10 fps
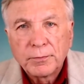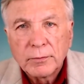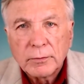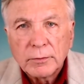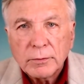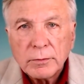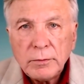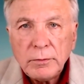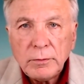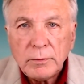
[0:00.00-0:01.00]

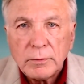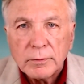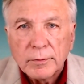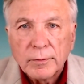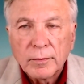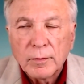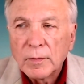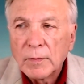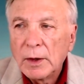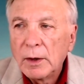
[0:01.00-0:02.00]

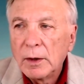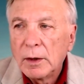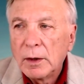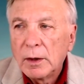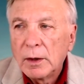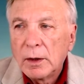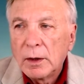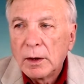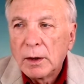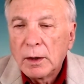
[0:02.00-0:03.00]

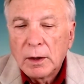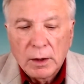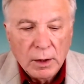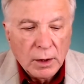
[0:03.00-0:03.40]
(no one is talking)